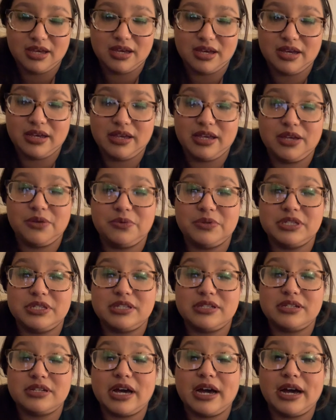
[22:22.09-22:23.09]
It was
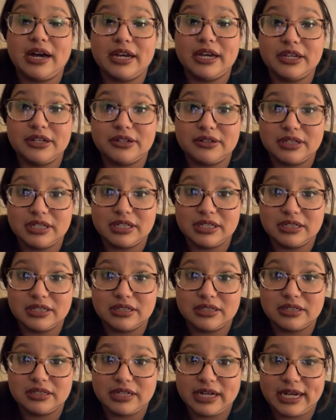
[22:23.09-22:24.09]
tiring,
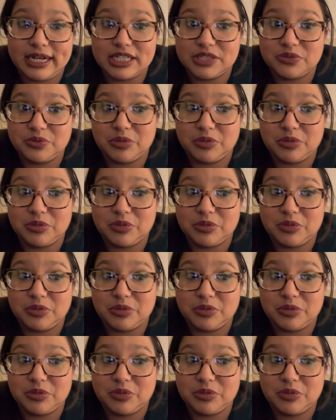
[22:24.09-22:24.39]
guys.